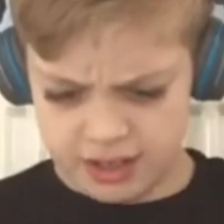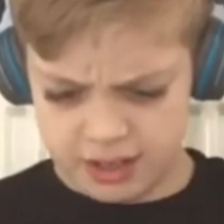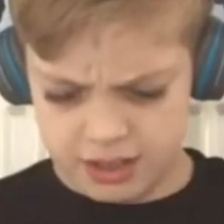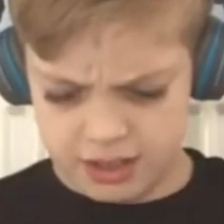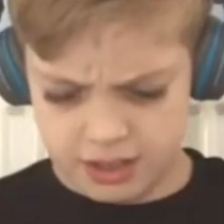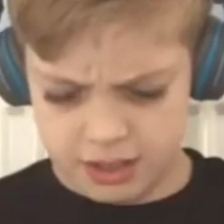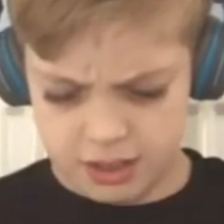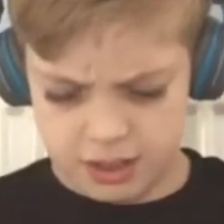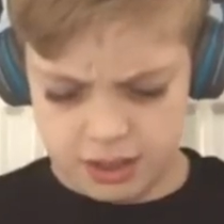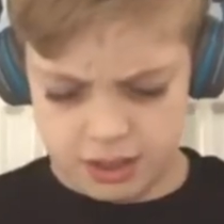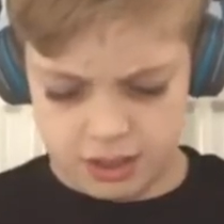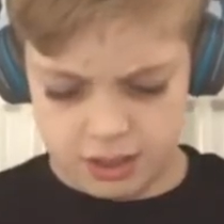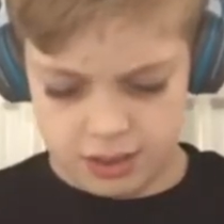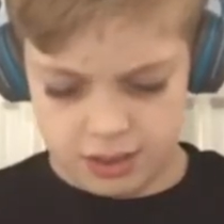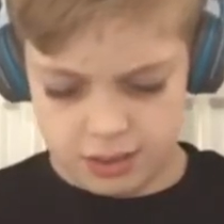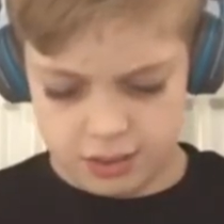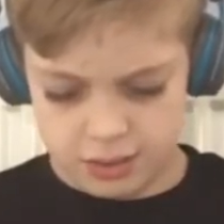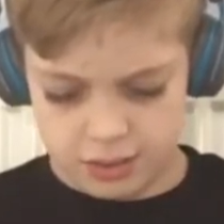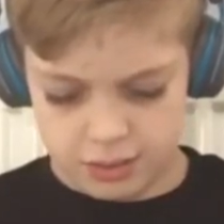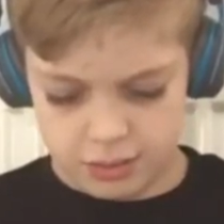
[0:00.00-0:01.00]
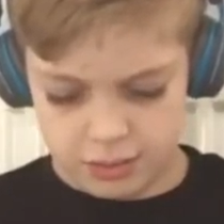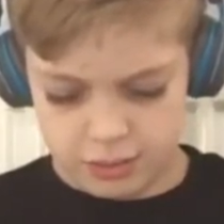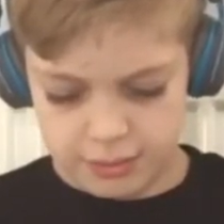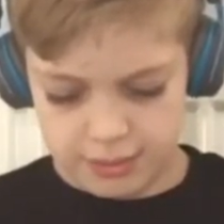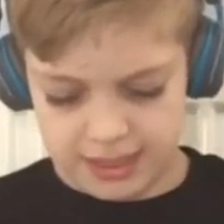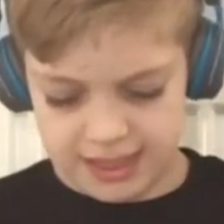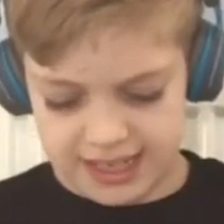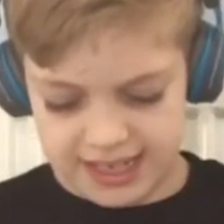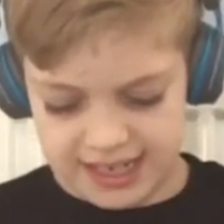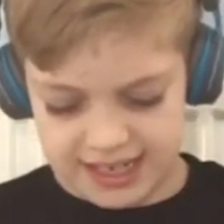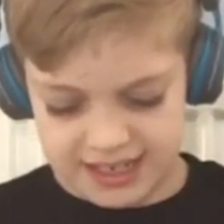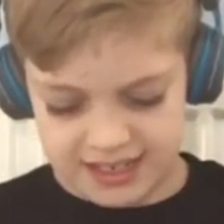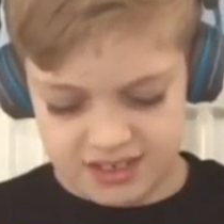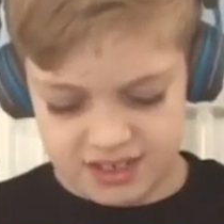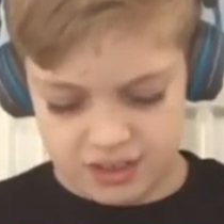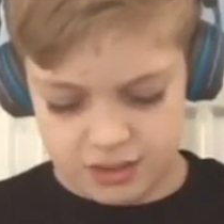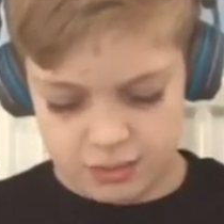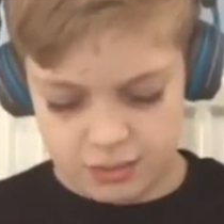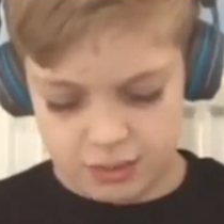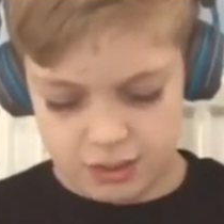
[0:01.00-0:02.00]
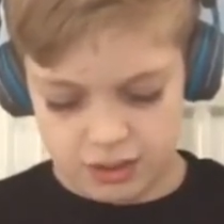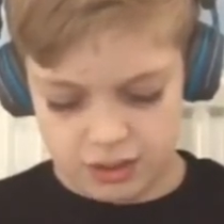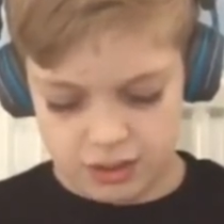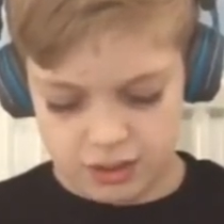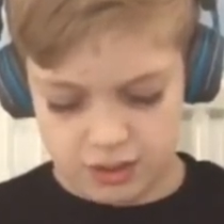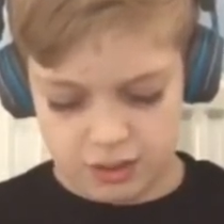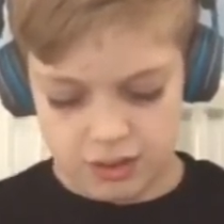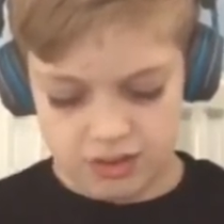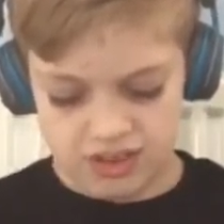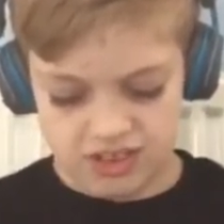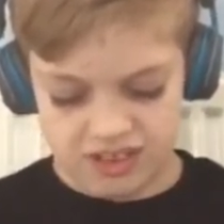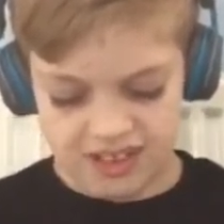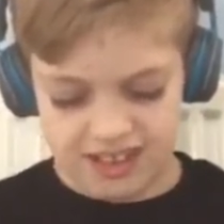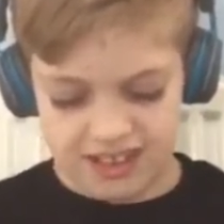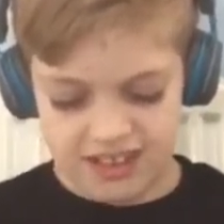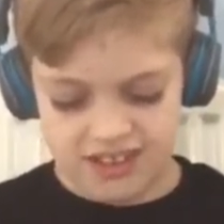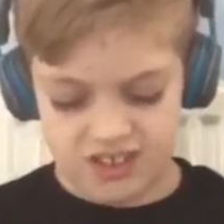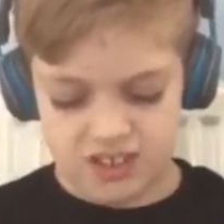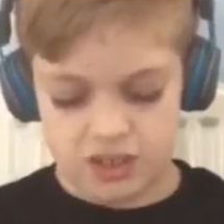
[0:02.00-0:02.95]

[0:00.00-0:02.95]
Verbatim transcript: Do we need to unlock this?